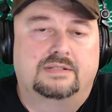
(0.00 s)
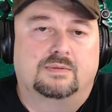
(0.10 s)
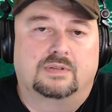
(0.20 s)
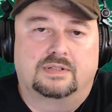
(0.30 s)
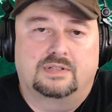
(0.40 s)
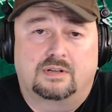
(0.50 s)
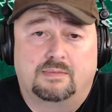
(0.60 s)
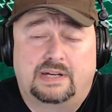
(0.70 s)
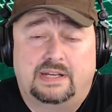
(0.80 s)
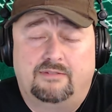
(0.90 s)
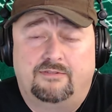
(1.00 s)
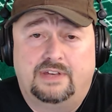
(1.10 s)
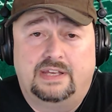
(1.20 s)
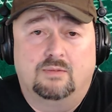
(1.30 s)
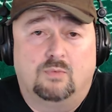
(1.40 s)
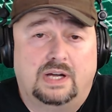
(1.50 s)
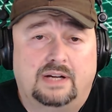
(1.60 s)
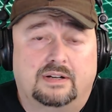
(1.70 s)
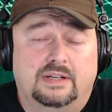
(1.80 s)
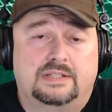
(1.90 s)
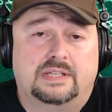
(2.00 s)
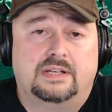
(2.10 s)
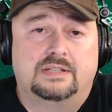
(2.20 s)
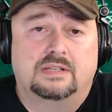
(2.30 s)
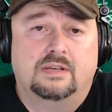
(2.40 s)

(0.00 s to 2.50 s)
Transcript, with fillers: We're going to talk about end-fed wire antennas,